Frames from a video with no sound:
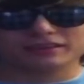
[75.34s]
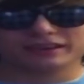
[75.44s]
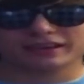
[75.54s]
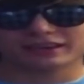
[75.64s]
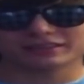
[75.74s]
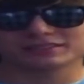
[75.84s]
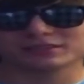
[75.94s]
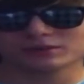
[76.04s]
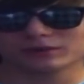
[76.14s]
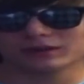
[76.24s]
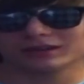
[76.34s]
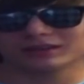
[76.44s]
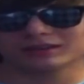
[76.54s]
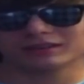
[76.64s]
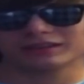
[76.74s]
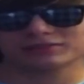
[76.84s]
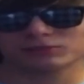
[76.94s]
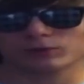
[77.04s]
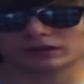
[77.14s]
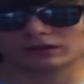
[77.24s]
Yeah, so,
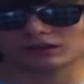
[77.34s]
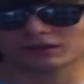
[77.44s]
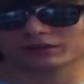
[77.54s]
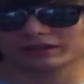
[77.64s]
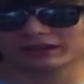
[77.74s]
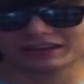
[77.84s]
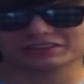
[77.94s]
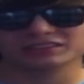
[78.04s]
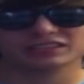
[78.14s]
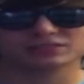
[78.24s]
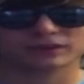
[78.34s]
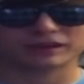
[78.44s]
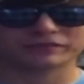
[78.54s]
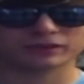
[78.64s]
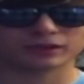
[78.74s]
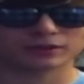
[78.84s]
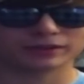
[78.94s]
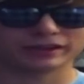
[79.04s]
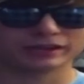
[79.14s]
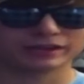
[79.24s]
it's 4 o'clock, right? Actually, it's 5
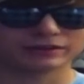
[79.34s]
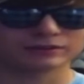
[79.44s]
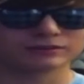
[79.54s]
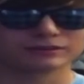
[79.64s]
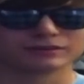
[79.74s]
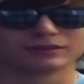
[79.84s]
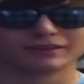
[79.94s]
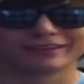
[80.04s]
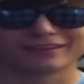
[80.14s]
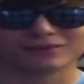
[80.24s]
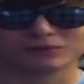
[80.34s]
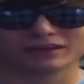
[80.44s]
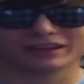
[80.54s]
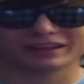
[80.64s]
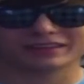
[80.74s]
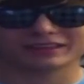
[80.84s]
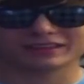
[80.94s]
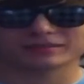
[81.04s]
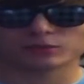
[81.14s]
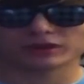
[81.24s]
o'clock right now. That whole editing
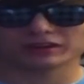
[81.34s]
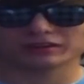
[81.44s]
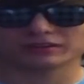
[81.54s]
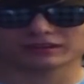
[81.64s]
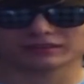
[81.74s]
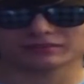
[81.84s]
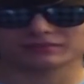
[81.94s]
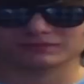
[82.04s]
thing in the morning and...